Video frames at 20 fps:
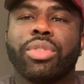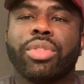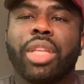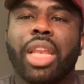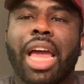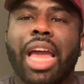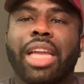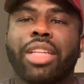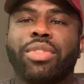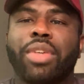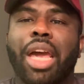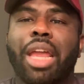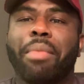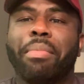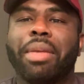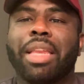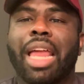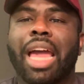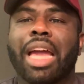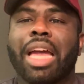Like, try to
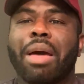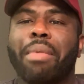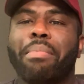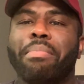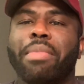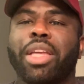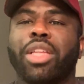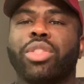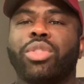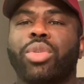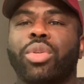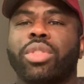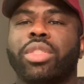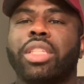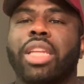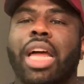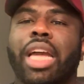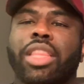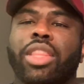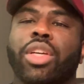be like a mentor
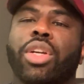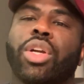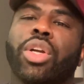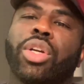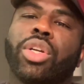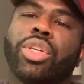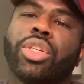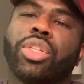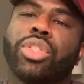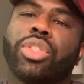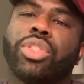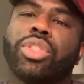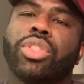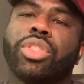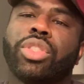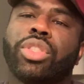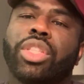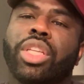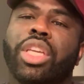to like the girls.